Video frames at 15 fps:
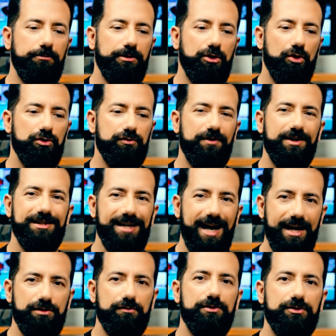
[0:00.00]
of the
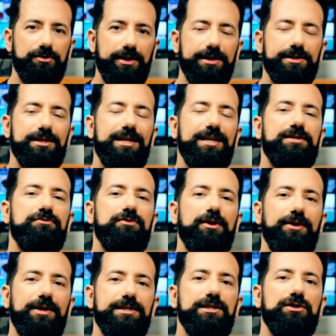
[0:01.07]
size of the strings, it's
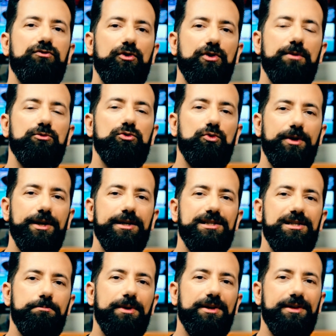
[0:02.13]
very easy for them to ring
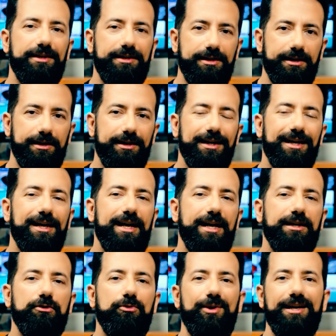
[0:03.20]
sympathetically
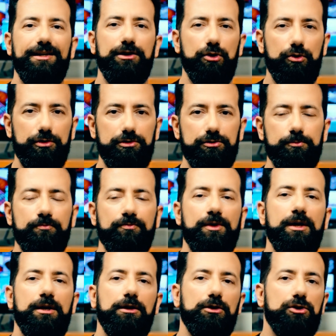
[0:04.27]
and create noise.
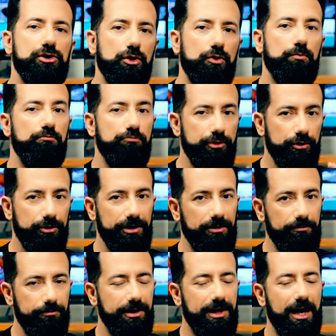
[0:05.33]
So
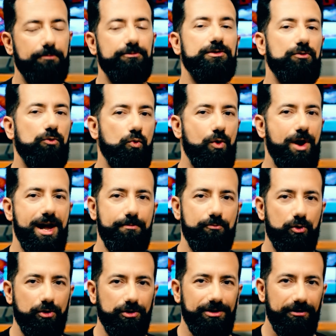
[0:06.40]
muting becomes way
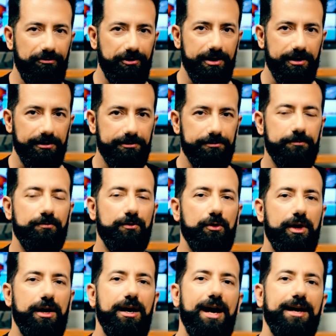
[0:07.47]
more difficult.
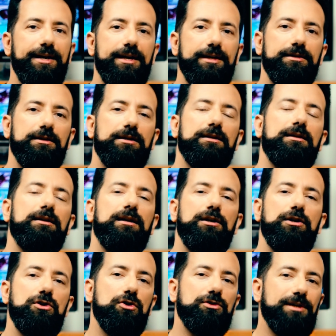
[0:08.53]
Okay, again,
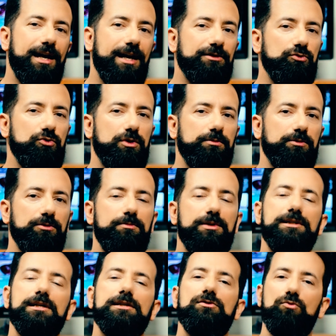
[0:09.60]
not undoable, but
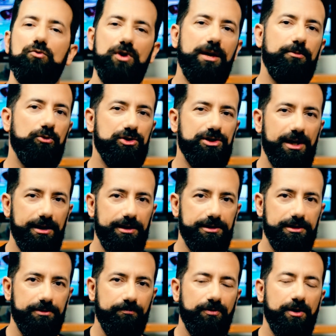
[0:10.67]
just way more
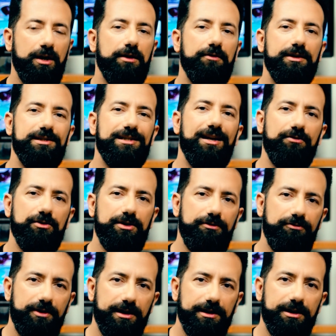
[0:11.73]
challenging. That's another
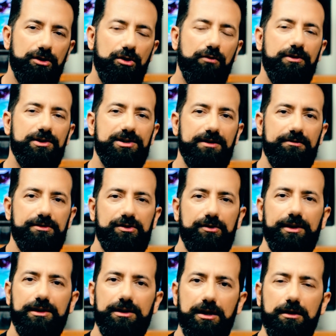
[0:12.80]
difficulty of the 7 string
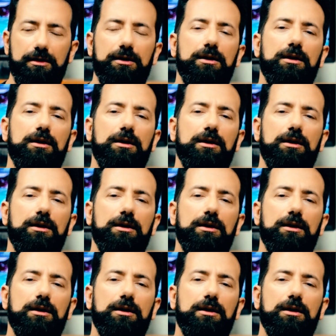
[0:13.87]
guitar,